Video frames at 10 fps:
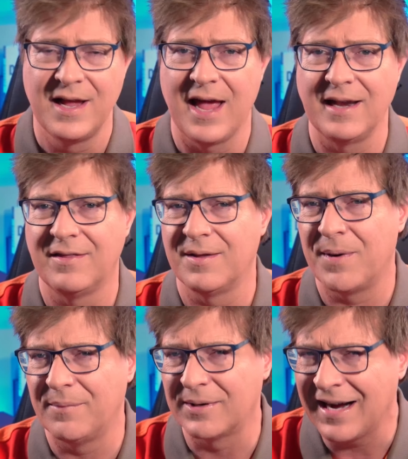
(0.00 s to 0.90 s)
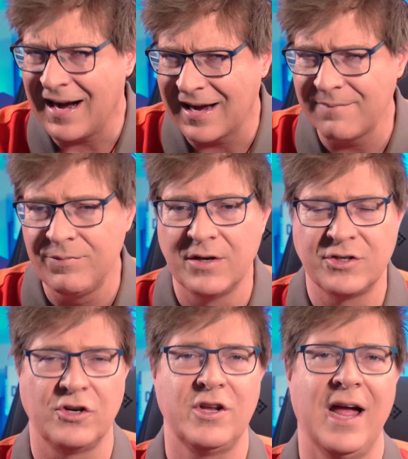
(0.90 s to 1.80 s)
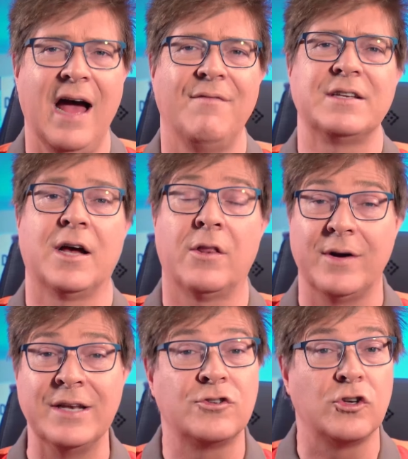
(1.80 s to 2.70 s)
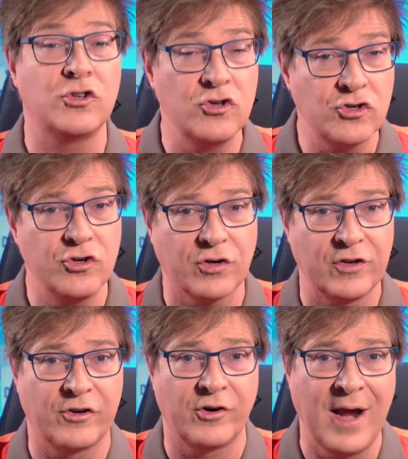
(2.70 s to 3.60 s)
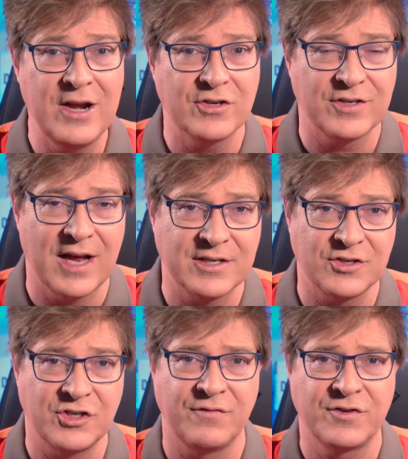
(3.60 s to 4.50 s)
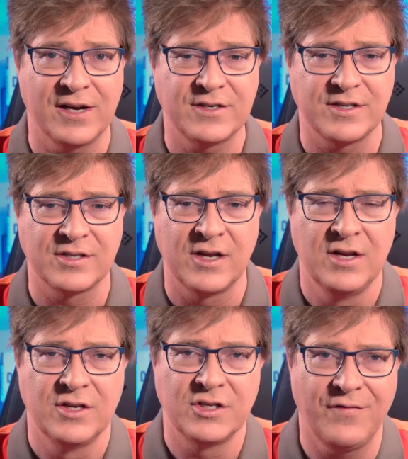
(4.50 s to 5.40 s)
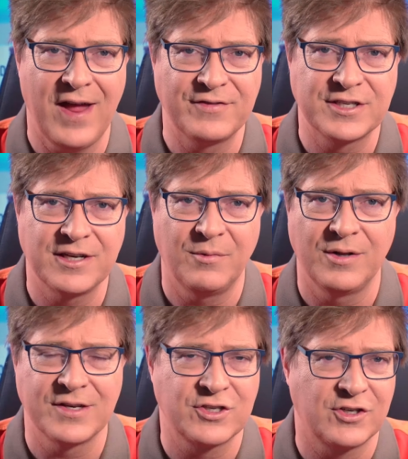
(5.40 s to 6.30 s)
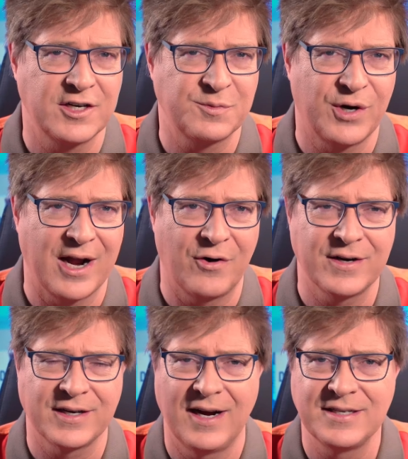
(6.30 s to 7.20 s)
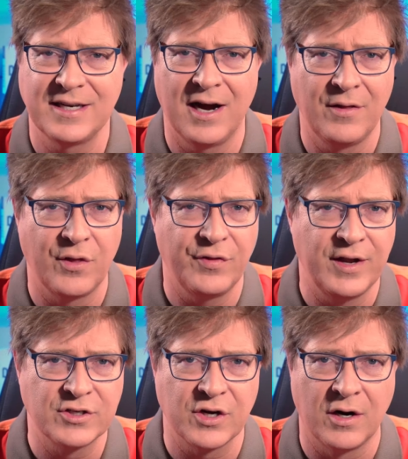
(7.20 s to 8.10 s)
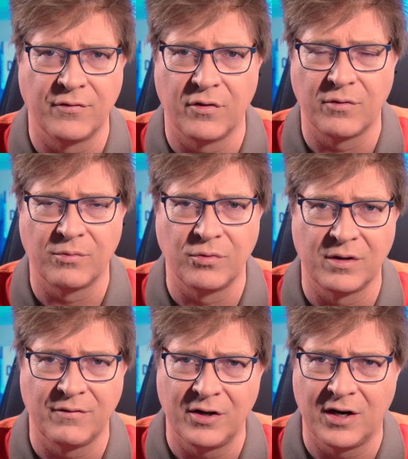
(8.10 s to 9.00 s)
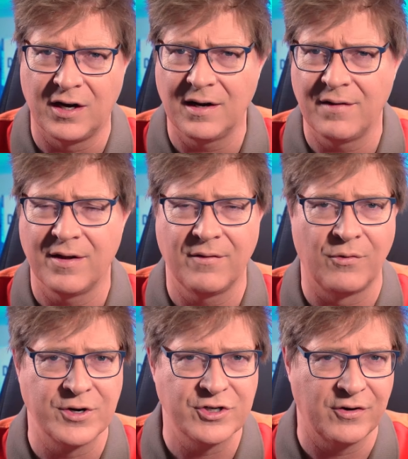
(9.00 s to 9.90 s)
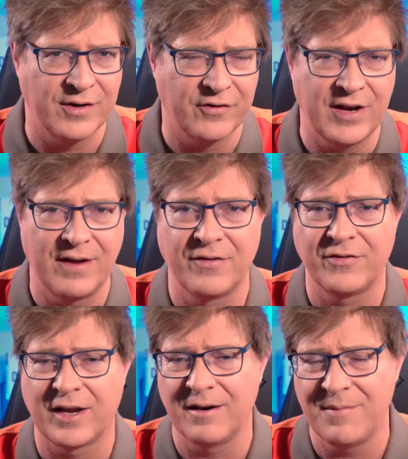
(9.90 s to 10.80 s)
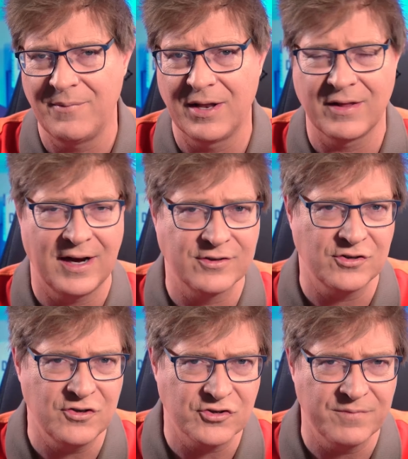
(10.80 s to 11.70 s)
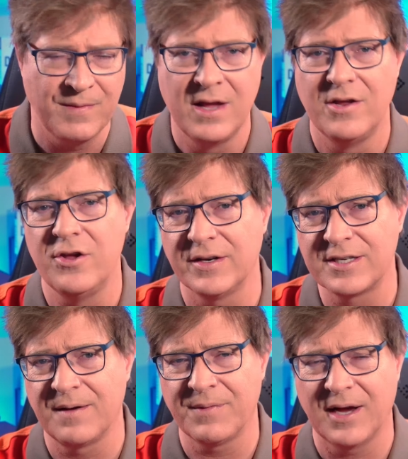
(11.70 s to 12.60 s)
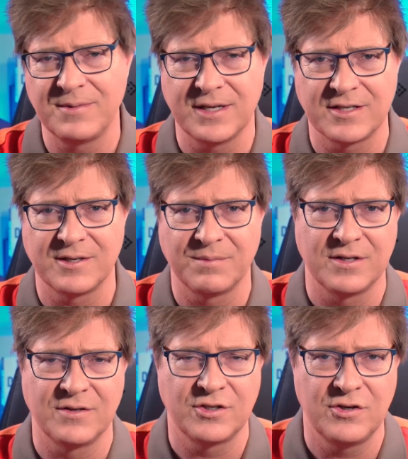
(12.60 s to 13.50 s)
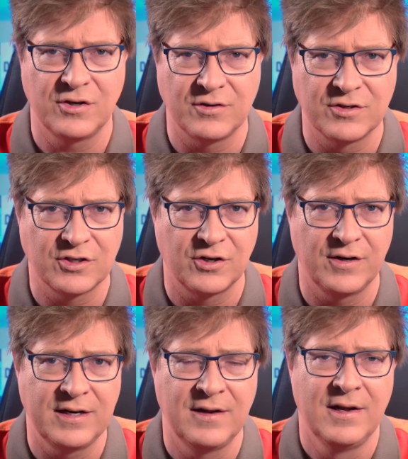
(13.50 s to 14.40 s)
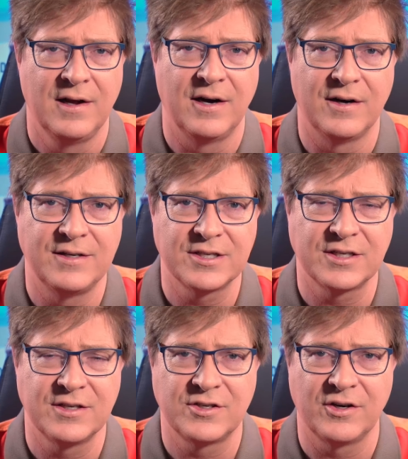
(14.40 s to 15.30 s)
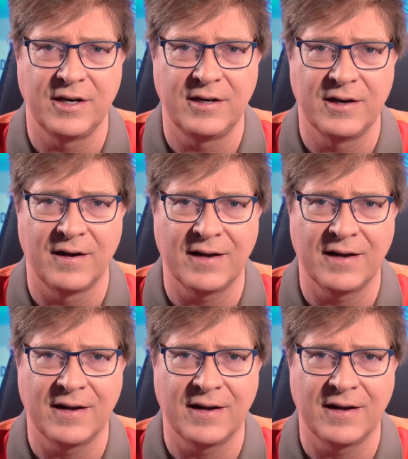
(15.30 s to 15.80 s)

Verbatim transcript: and in the public eye. So you have these other institutional considerations as a chief justice. So if you have someone that starts prioritizing other things over the rule of law and the original understanding of the Second Amendment and the Constitution, you can sometimes get some concerning or disconcerting uh,